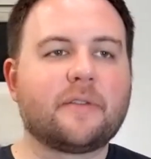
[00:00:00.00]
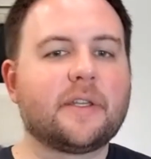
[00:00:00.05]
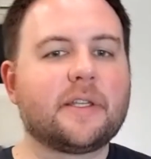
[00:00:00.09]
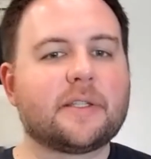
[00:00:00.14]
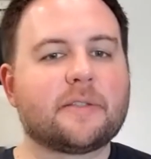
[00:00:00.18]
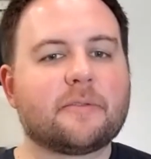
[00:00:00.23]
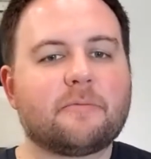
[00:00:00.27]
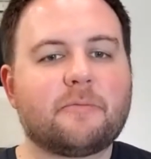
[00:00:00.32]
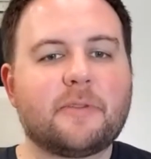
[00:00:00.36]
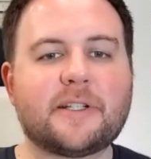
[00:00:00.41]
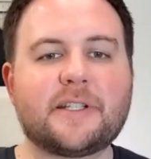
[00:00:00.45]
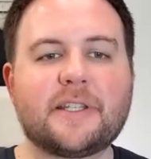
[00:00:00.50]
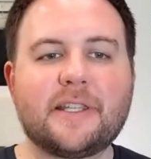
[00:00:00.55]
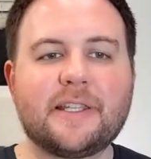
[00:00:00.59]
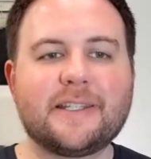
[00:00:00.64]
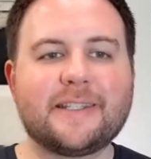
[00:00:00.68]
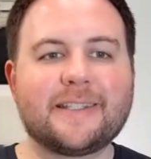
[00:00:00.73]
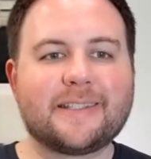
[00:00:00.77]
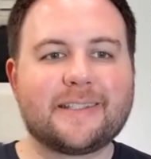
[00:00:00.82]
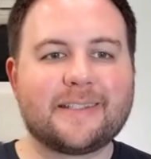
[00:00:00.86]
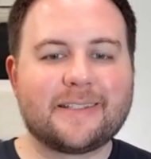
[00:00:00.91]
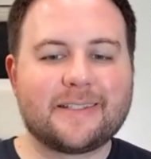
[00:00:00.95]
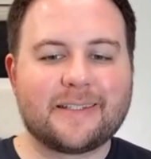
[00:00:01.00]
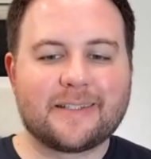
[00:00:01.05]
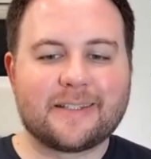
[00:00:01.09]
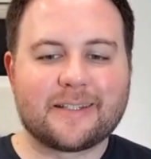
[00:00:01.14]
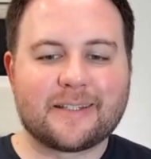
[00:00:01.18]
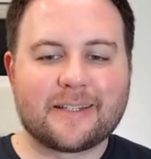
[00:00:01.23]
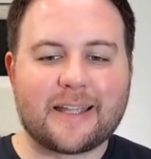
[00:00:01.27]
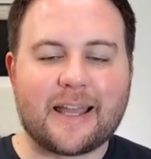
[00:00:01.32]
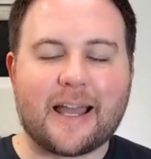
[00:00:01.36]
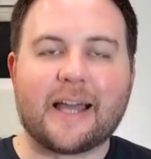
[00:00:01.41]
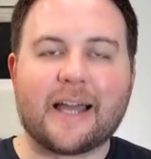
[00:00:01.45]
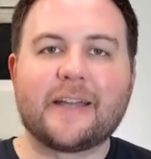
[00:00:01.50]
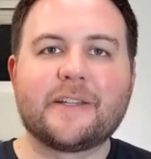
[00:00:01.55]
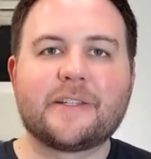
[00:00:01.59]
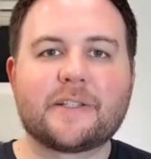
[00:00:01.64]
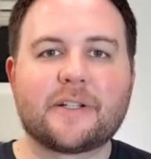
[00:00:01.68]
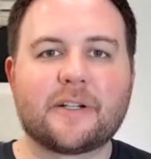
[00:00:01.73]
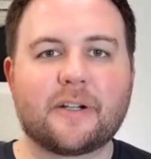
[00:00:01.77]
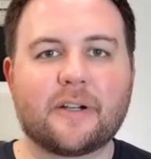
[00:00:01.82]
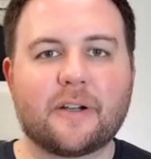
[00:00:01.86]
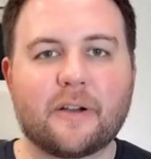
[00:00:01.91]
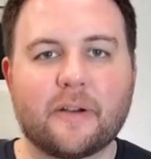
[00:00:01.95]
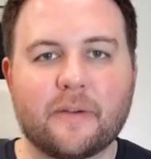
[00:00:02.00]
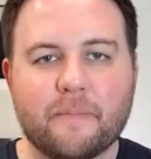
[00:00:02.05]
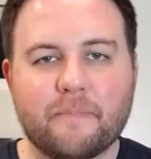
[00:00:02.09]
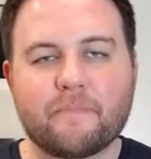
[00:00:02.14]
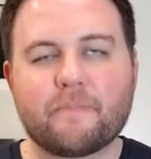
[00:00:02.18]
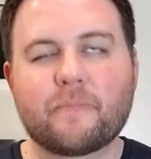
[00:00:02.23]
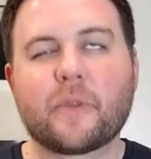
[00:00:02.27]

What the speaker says: these guys are